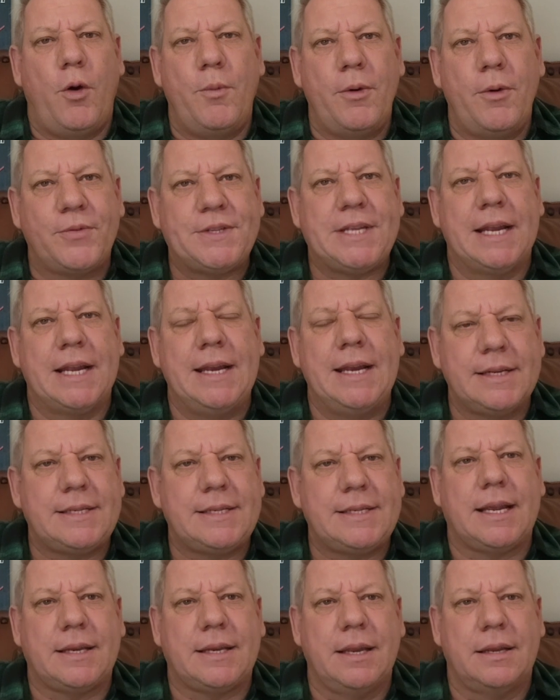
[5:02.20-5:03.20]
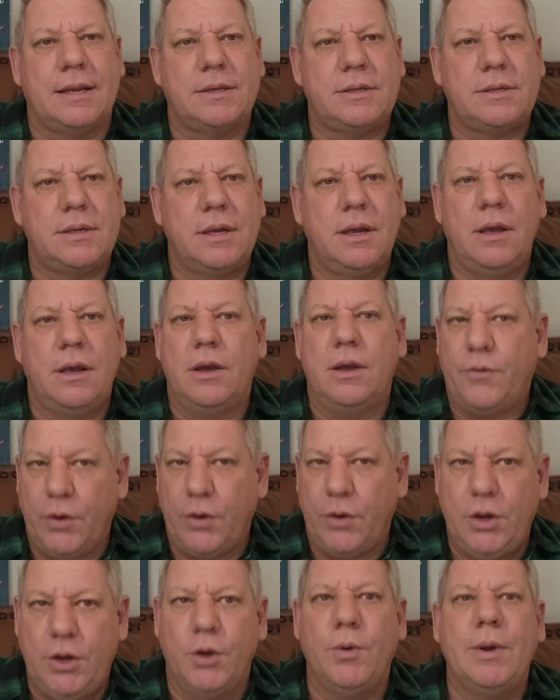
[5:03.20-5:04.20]
of sin and sickness for
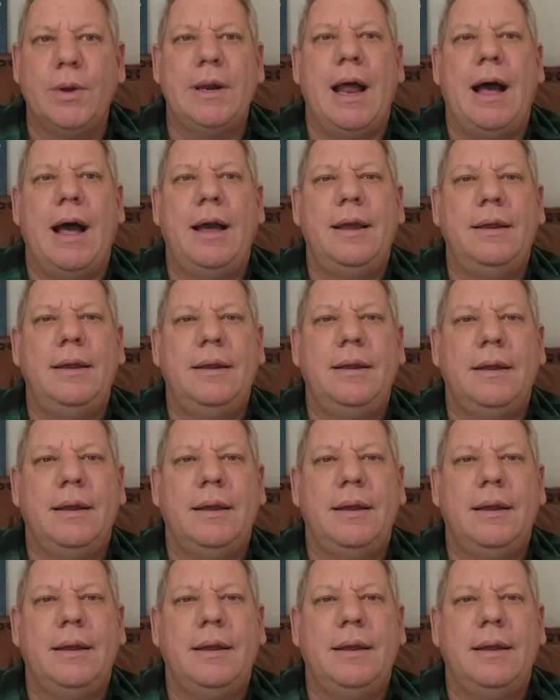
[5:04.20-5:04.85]
you and I.